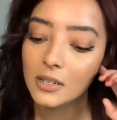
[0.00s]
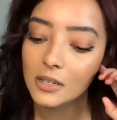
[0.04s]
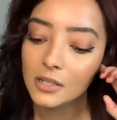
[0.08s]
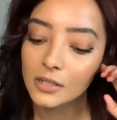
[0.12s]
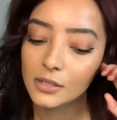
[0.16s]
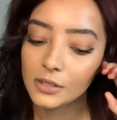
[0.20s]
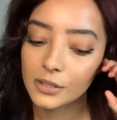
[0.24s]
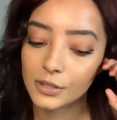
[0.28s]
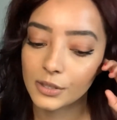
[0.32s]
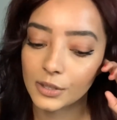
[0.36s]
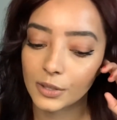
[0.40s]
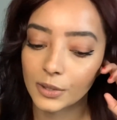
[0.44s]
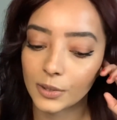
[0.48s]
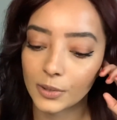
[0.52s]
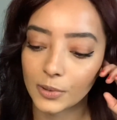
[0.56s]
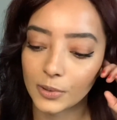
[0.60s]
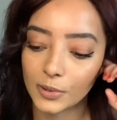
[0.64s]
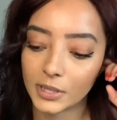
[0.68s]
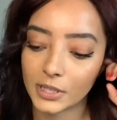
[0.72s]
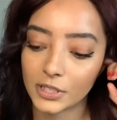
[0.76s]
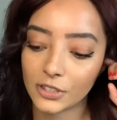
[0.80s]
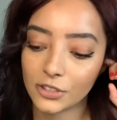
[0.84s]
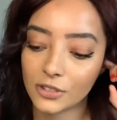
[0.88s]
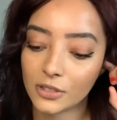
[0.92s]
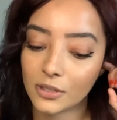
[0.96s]
So
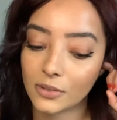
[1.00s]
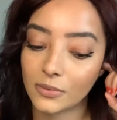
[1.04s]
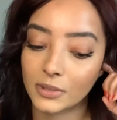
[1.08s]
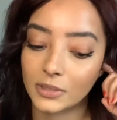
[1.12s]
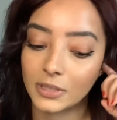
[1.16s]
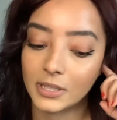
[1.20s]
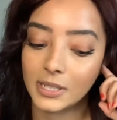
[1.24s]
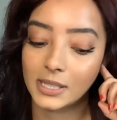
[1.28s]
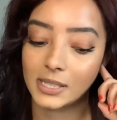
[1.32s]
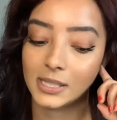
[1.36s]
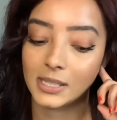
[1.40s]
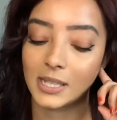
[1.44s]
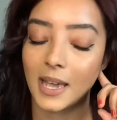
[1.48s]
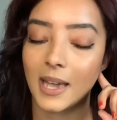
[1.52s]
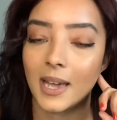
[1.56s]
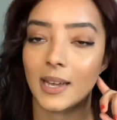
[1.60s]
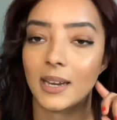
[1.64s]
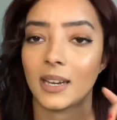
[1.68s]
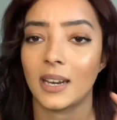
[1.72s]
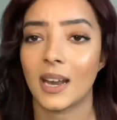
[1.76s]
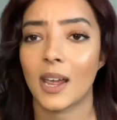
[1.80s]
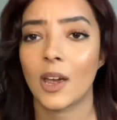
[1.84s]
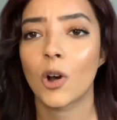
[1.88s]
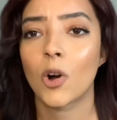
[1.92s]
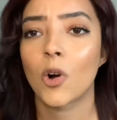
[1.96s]
it's just really sad.
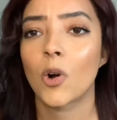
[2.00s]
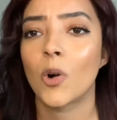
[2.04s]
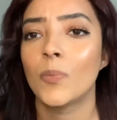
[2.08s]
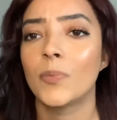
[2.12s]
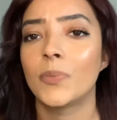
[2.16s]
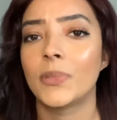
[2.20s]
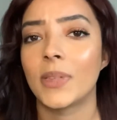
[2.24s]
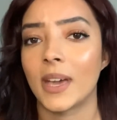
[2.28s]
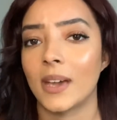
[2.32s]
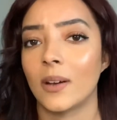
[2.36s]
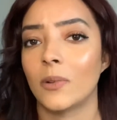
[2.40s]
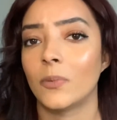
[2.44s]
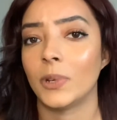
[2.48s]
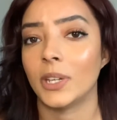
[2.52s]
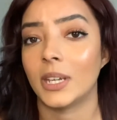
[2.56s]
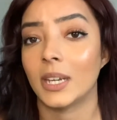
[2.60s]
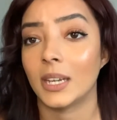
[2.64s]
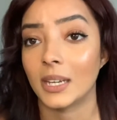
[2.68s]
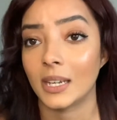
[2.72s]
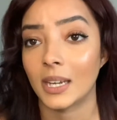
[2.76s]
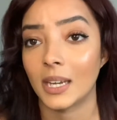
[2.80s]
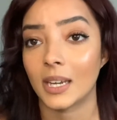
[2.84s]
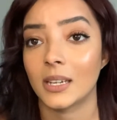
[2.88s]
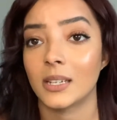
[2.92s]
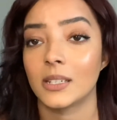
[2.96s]
And I hope that we can
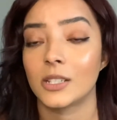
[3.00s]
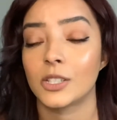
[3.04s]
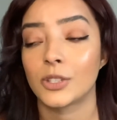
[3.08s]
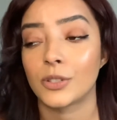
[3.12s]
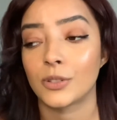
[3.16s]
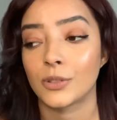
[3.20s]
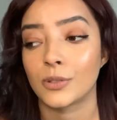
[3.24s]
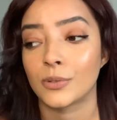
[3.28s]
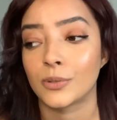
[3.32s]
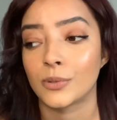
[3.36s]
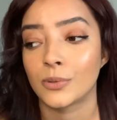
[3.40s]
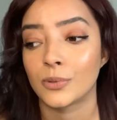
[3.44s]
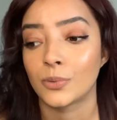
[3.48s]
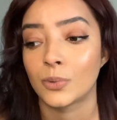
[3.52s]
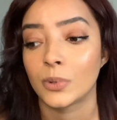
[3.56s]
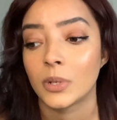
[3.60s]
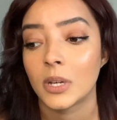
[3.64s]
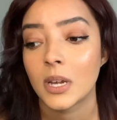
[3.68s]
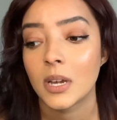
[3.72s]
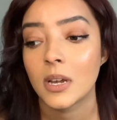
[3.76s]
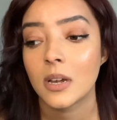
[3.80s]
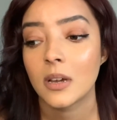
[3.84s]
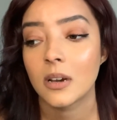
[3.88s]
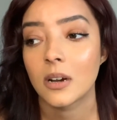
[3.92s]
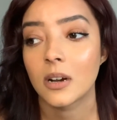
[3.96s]
get to
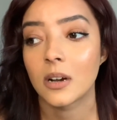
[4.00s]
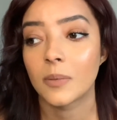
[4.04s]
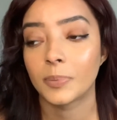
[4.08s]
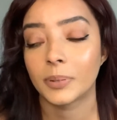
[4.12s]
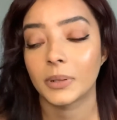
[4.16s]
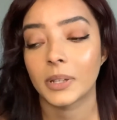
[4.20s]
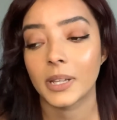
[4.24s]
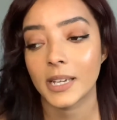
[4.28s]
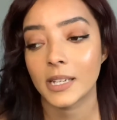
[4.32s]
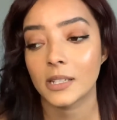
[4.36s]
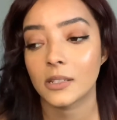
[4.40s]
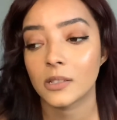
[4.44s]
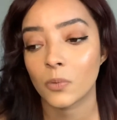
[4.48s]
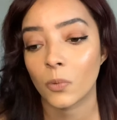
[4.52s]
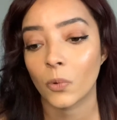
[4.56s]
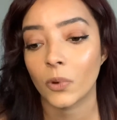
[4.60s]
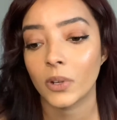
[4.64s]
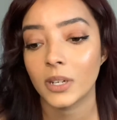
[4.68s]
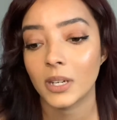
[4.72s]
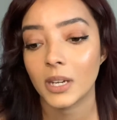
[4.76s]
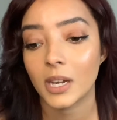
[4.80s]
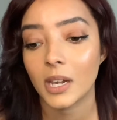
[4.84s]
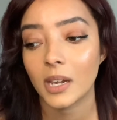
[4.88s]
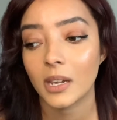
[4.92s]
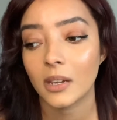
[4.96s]
a place one
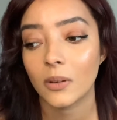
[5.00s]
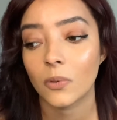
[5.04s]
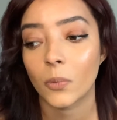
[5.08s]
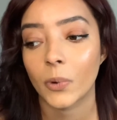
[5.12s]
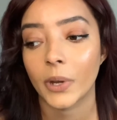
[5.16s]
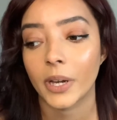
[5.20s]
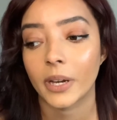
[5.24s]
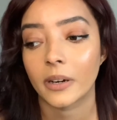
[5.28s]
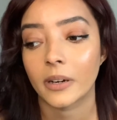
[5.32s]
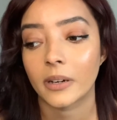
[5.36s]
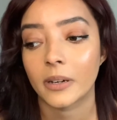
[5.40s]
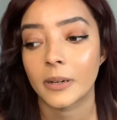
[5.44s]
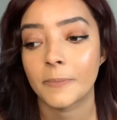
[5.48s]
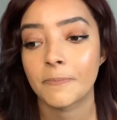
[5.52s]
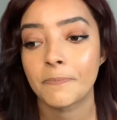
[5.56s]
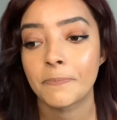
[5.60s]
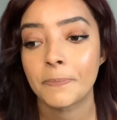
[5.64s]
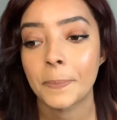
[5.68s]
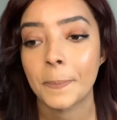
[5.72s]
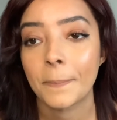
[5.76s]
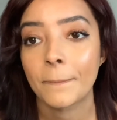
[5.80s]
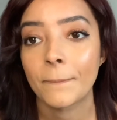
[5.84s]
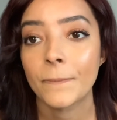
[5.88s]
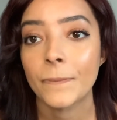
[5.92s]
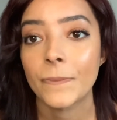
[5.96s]
day where
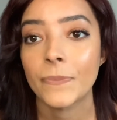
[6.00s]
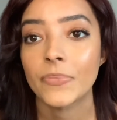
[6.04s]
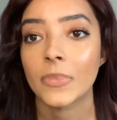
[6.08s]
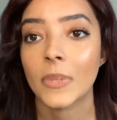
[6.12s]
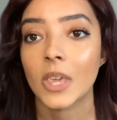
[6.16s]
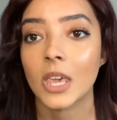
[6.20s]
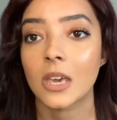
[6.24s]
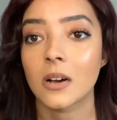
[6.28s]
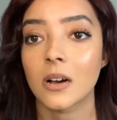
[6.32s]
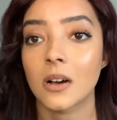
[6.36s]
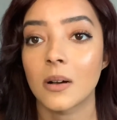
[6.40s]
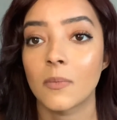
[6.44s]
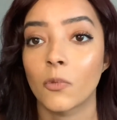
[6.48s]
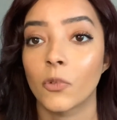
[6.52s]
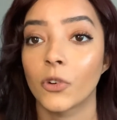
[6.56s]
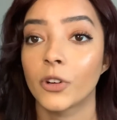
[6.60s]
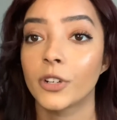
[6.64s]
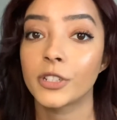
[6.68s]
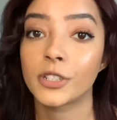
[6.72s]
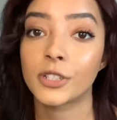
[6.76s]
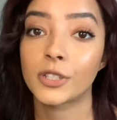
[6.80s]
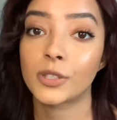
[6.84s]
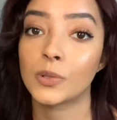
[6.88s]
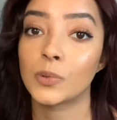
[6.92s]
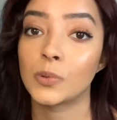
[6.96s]
we're in
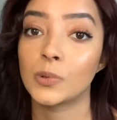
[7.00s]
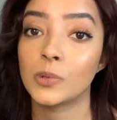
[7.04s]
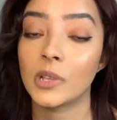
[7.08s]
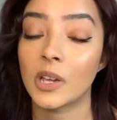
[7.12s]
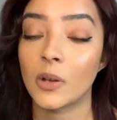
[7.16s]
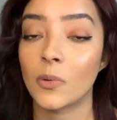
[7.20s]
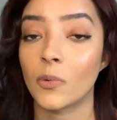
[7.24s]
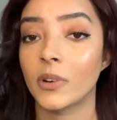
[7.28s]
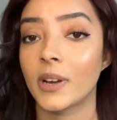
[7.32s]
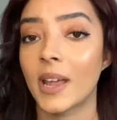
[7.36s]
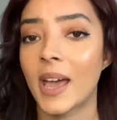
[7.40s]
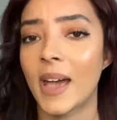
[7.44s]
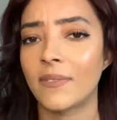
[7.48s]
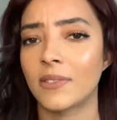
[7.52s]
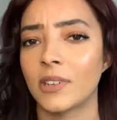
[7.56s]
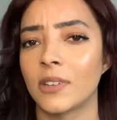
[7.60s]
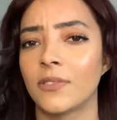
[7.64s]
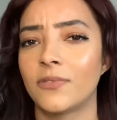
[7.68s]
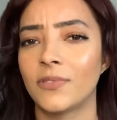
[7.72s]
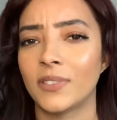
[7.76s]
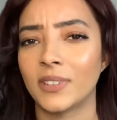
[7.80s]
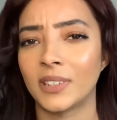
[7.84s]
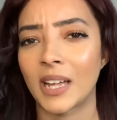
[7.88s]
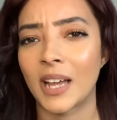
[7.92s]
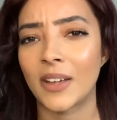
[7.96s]
school and we're not having to
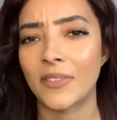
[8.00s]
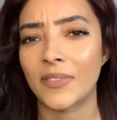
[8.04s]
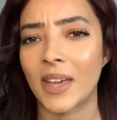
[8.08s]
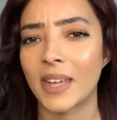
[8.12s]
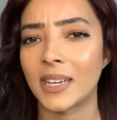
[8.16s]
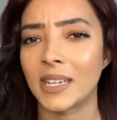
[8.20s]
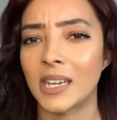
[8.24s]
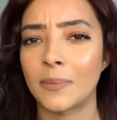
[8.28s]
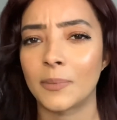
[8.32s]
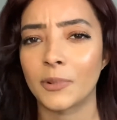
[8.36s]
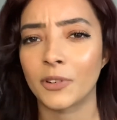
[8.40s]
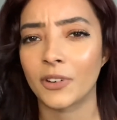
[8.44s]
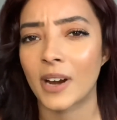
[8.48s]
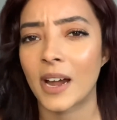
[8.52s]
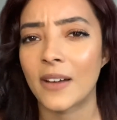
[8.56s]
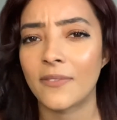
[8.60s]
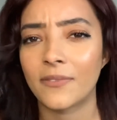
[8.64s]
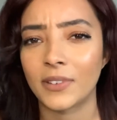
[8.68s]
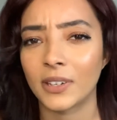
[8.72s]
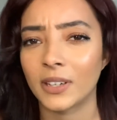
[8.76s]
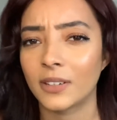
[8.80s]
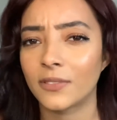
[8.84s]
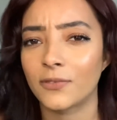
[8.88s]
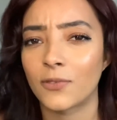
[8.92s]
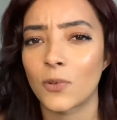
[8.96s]
fill out that
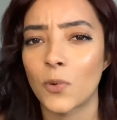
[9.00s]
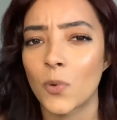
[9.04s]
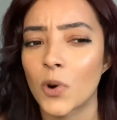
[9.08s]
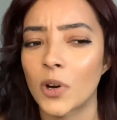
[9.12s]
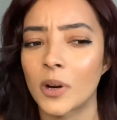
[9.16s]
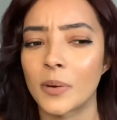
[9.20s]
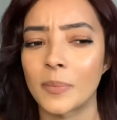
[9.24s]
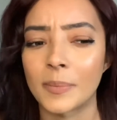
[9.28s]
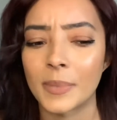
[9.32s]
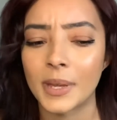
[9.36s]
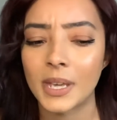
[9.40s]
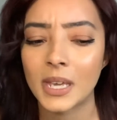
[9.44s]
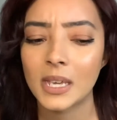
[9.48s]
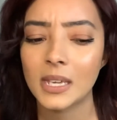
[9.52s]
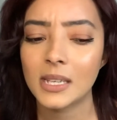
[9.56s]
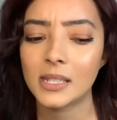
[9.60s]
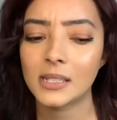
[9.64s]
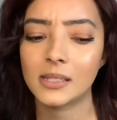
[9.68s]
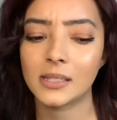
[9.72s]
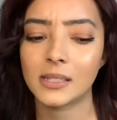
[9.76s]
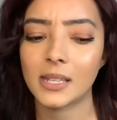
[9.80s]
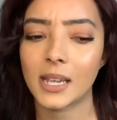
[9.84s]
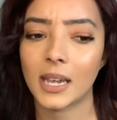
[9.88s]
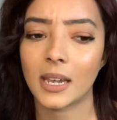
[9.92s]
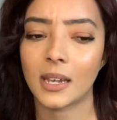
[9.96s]
demographic form
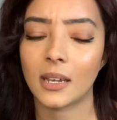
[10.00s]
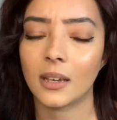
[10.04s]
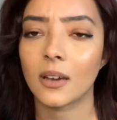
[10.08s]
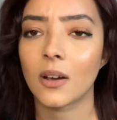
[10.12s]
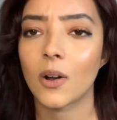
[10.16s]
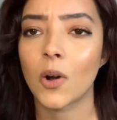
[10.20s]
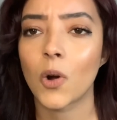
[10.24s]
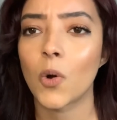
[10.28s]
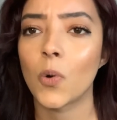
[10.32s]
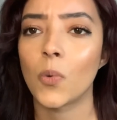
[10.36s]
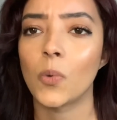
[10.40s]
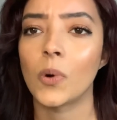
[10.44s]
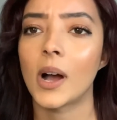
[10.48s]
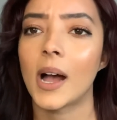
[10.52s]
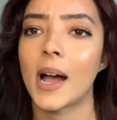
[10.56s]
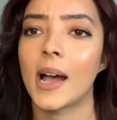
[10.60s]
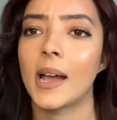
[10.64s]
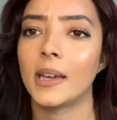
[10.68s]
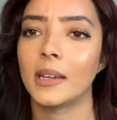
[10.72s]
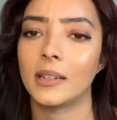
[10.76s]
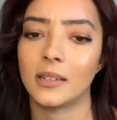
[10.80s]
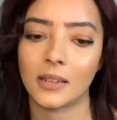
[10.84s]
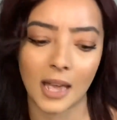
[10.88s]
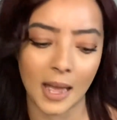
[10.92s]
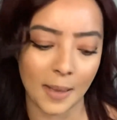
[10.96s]
saying, oh,
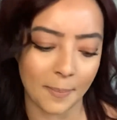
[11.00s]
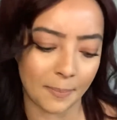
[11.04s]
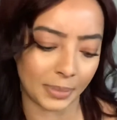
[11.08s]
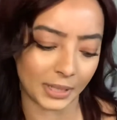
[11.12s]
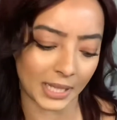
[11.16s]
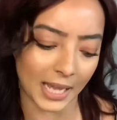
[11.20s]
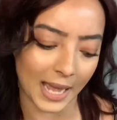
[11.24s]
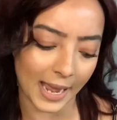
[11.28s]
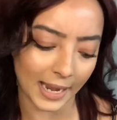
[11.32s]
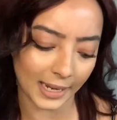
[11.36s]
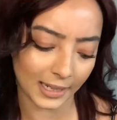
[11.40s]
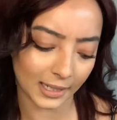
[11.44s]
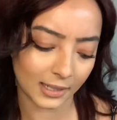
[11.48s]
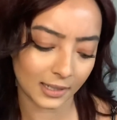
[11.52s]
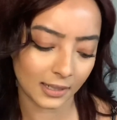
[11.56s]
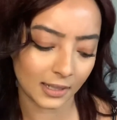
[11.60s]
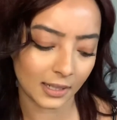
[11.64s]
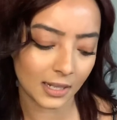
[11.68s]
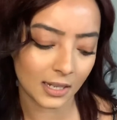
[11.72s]
I'm black.